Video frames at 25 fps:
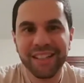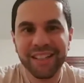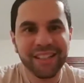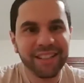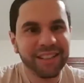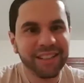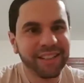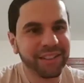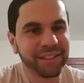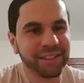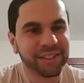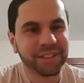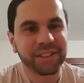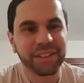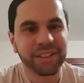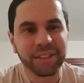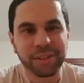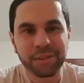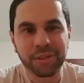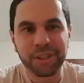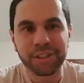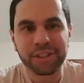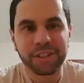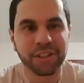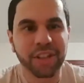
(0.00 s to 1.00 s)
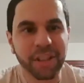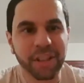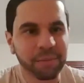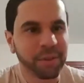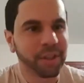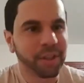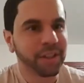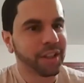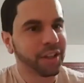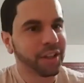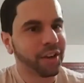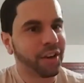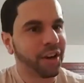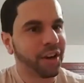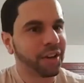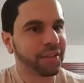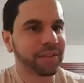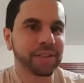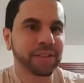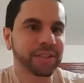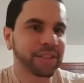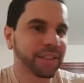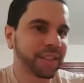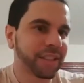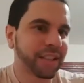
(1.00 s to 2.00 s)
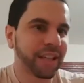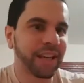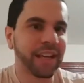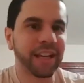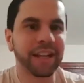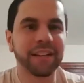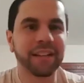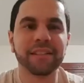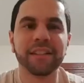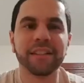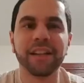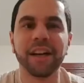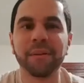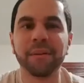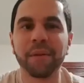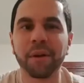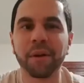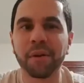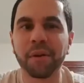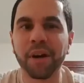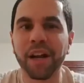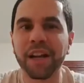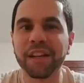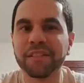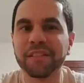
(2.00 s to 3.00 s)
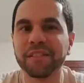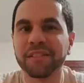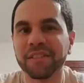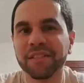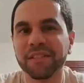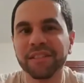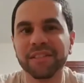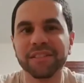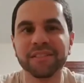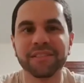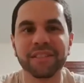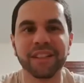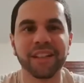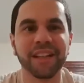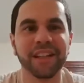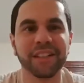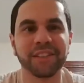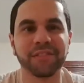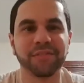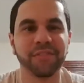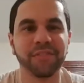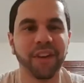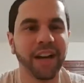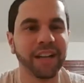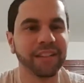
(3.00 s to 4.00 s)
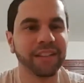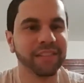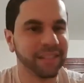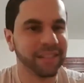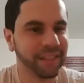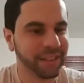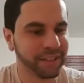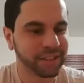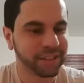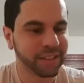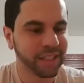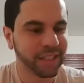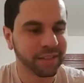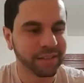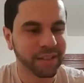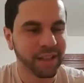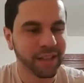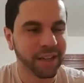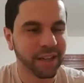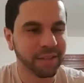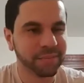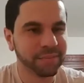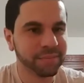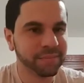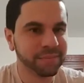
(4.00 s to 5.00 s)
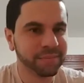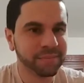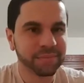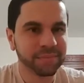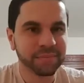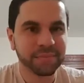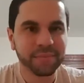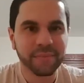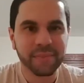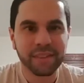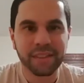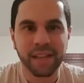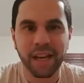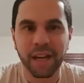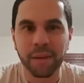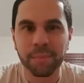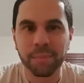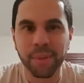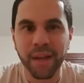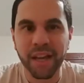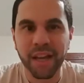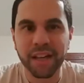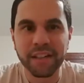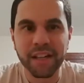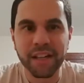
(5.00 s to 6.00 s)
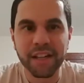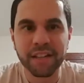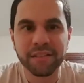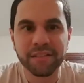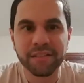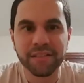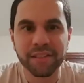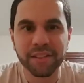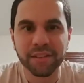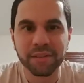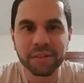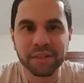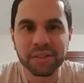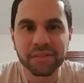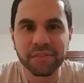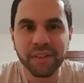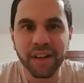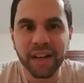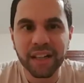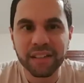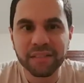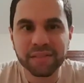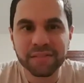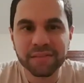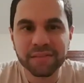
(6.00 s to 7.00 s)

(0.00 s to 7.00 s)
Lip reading: I was just crush the like button like a Hulk, and I was just no, I'm alright. No, that's fine. I just got a band-aid, and it was fine.